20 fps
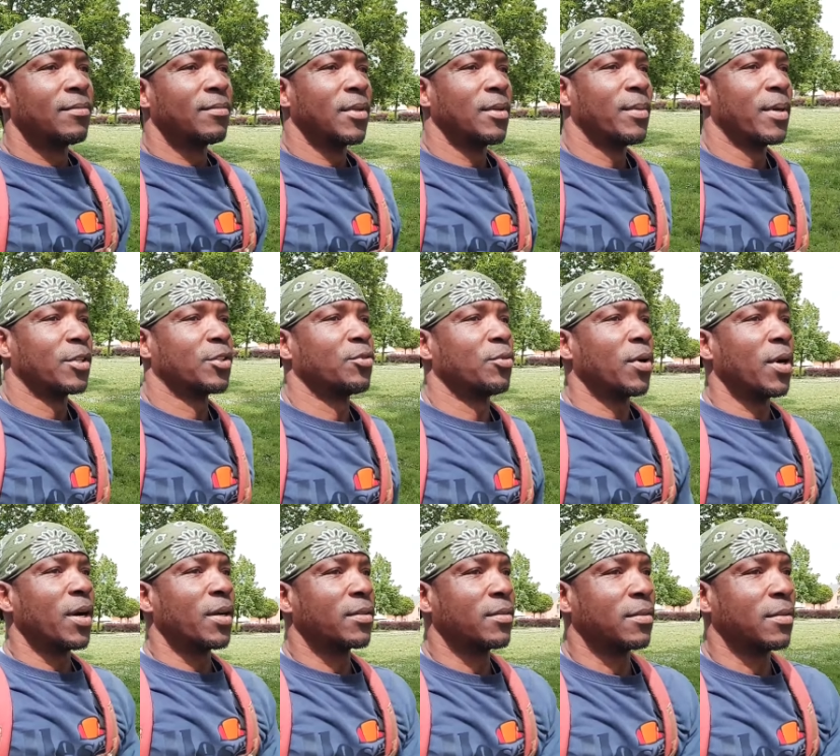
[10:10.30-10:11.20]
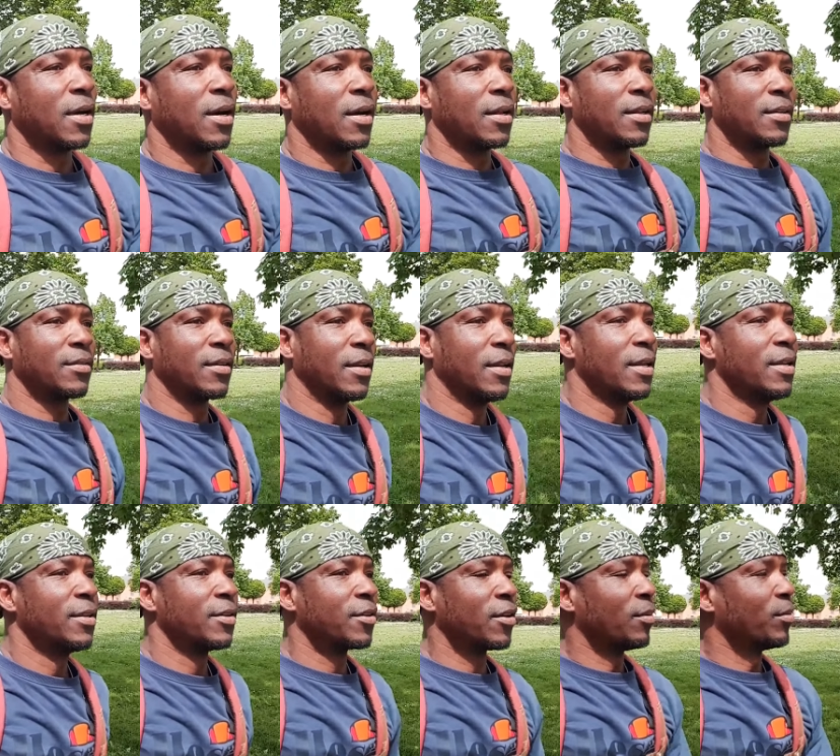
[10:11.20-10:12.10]
Maybe I should outside. There's a
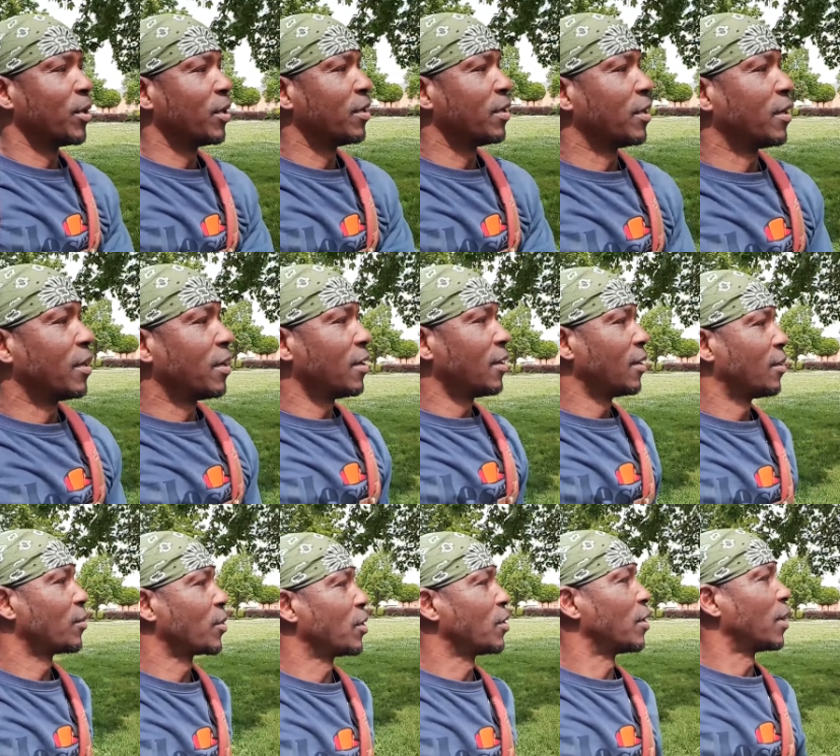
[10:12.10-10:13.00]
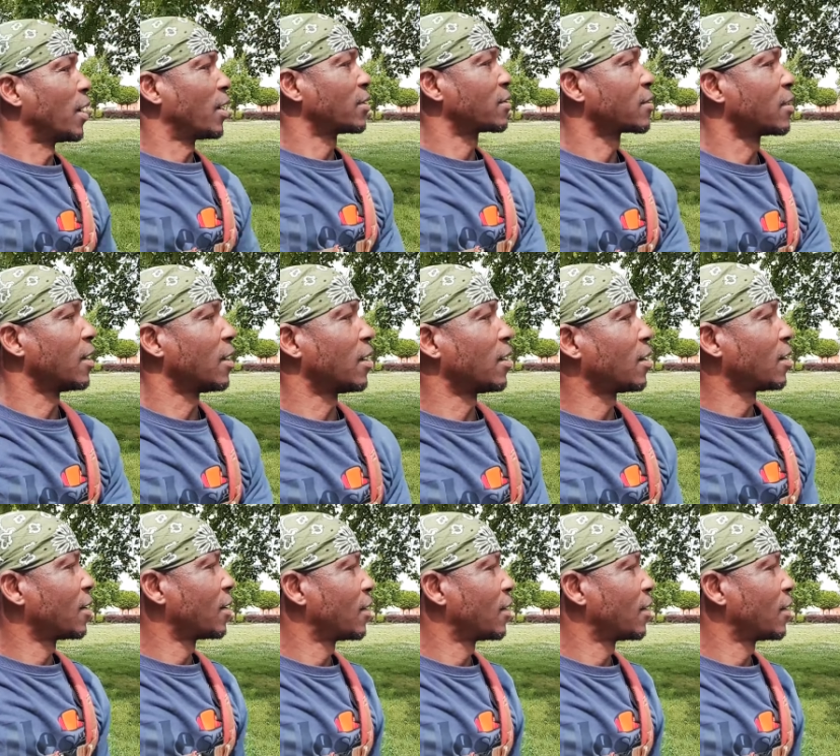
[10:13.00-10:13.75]
lady coming here. I'm gonna ask her.